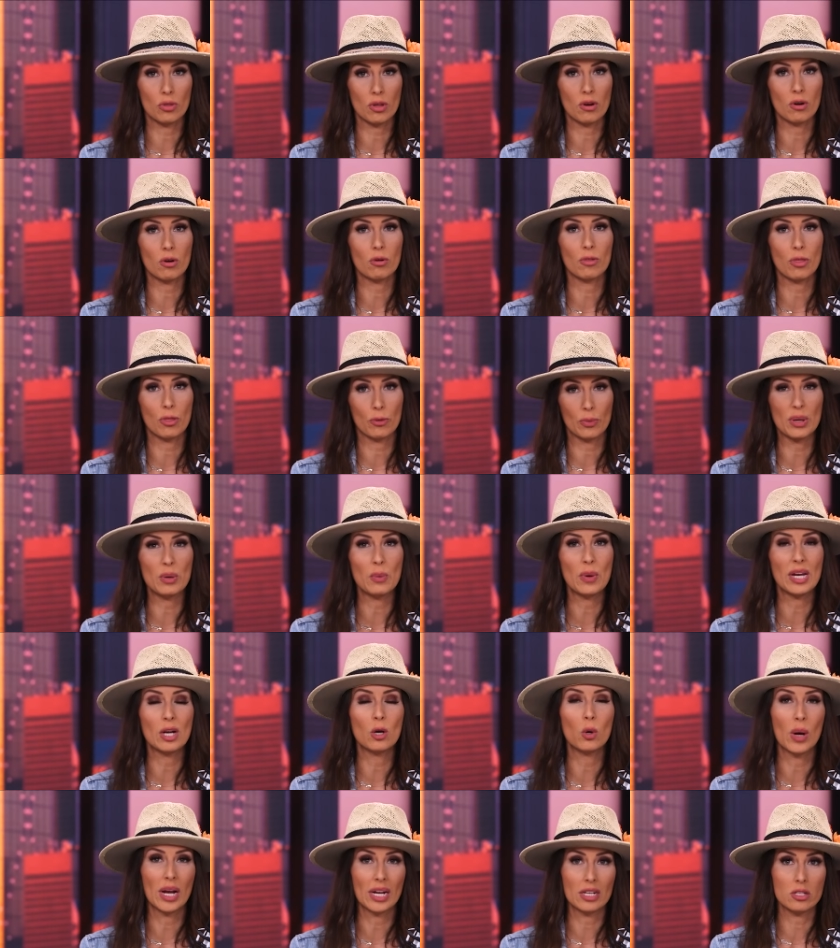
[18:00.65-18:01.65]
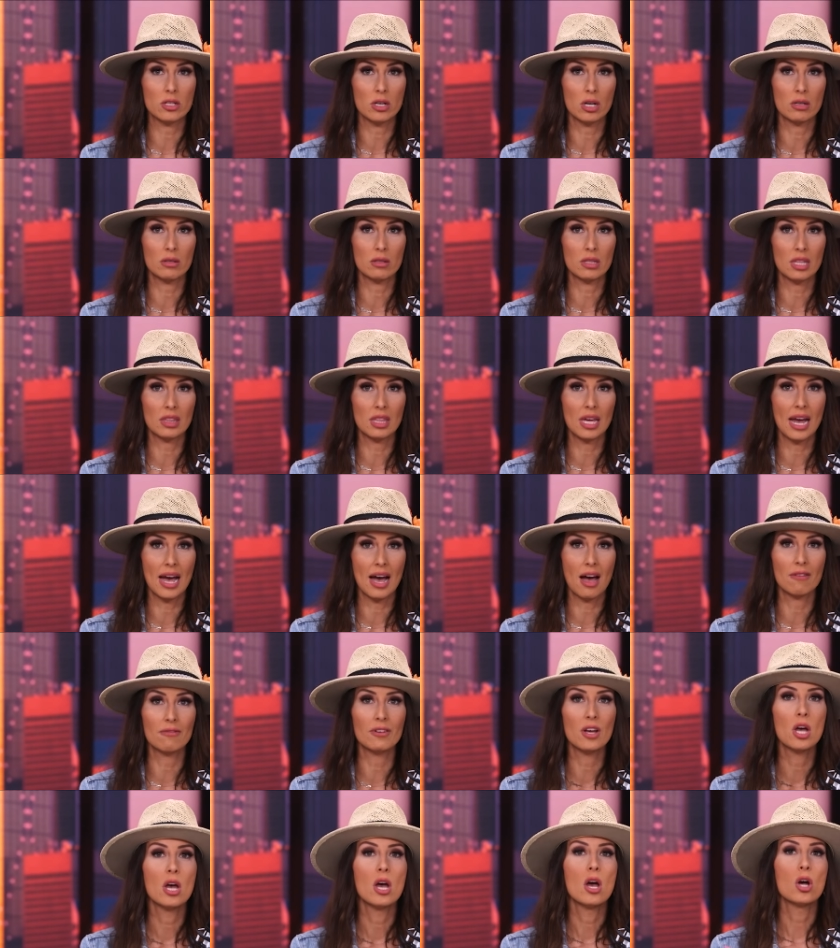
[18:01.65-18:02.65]
their 3-week quick start that they
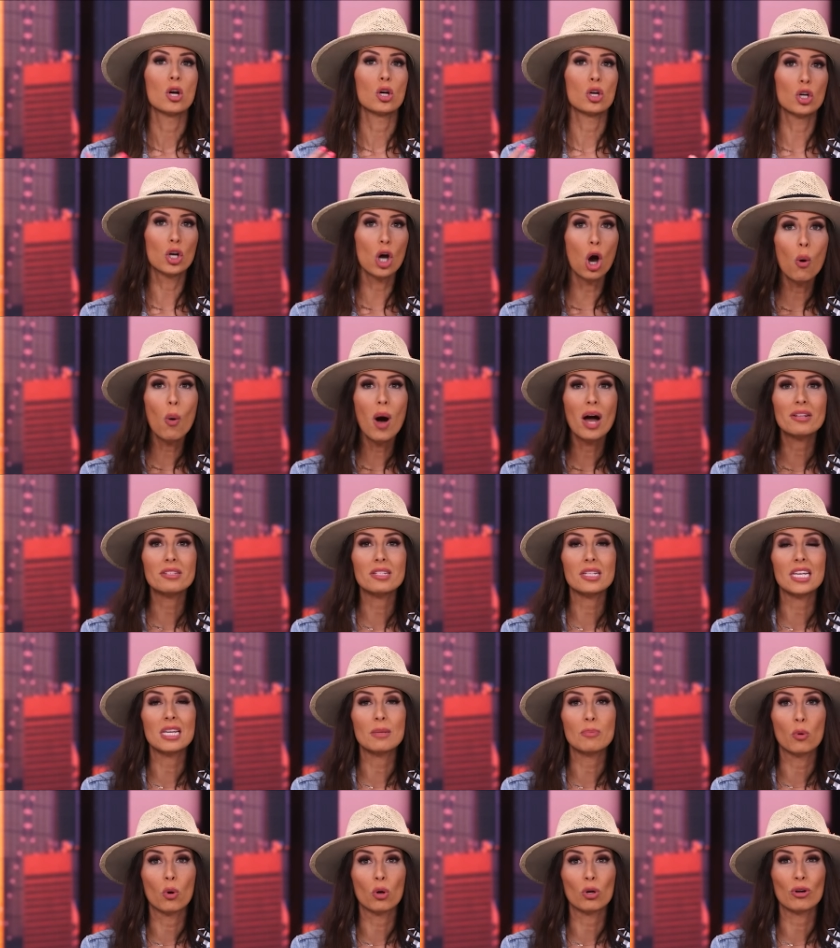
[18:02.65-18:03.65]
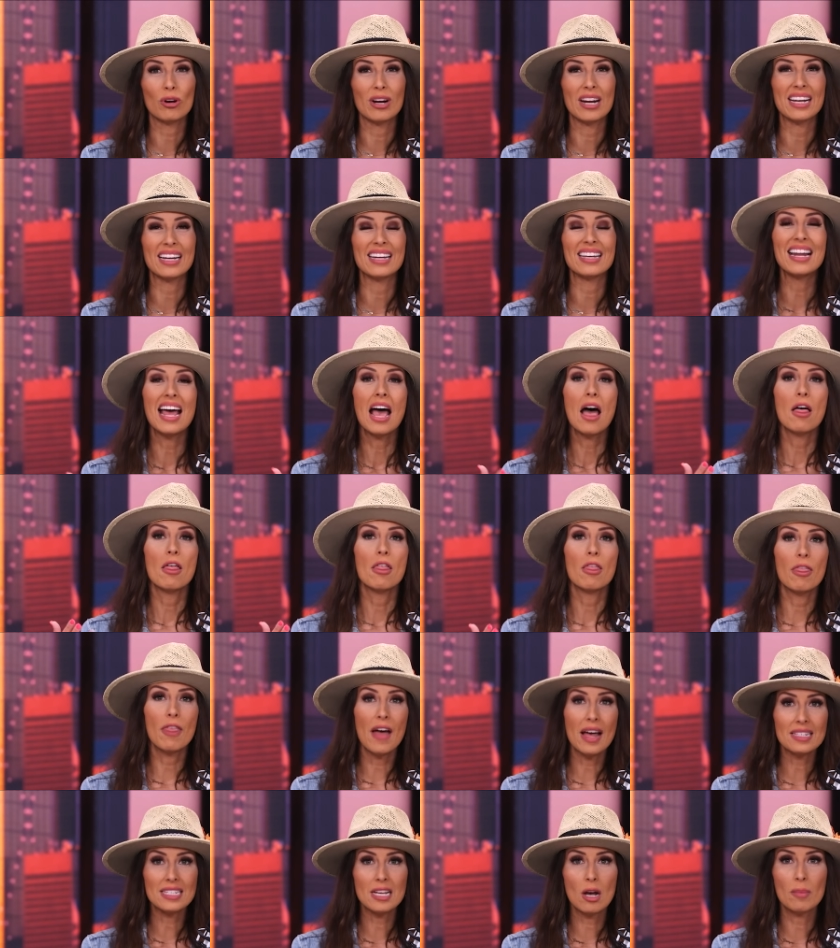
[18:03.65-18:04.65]
have go on to keep ordering it.
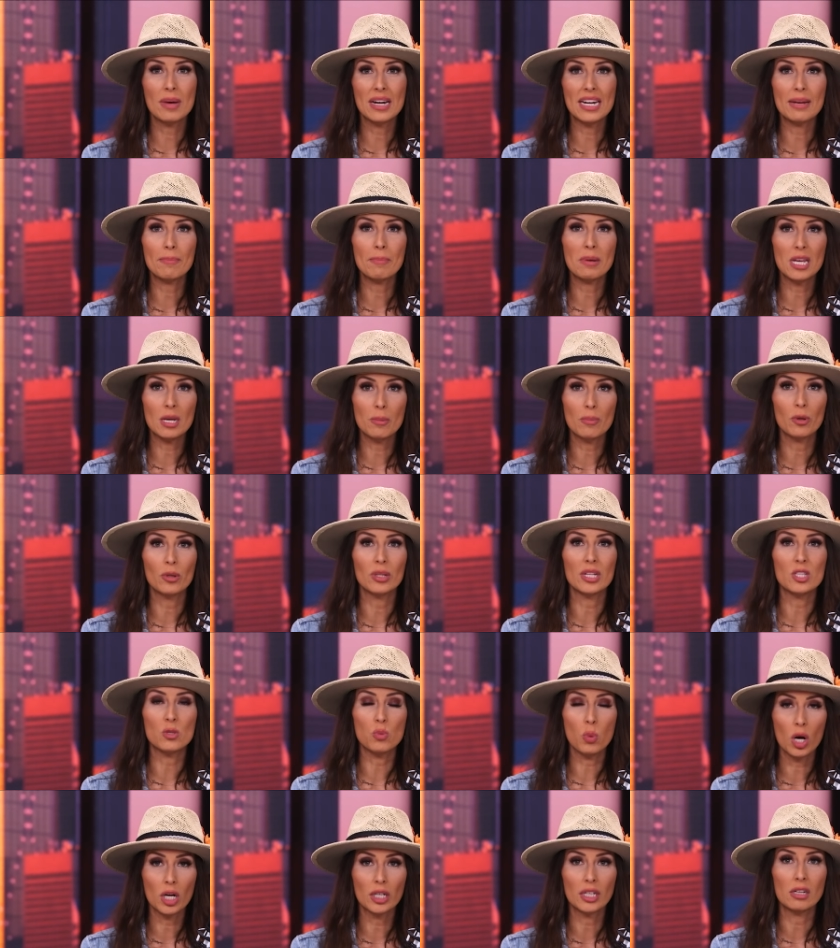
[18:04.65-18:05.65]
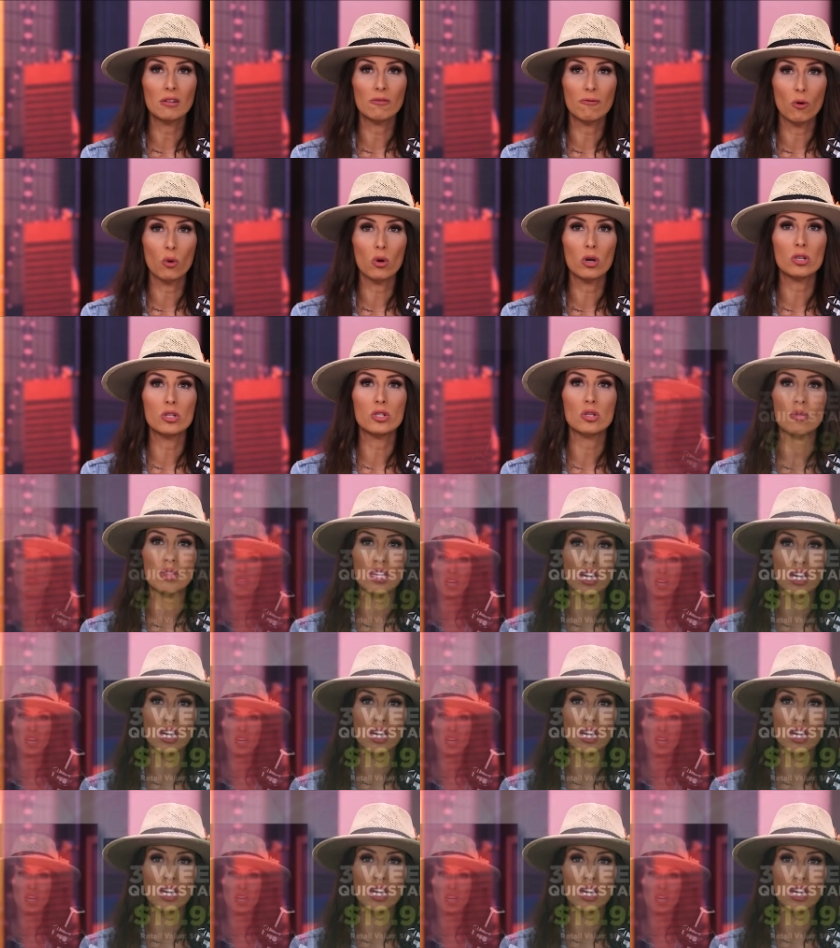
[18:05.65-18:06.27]
That's how many people it's working for. So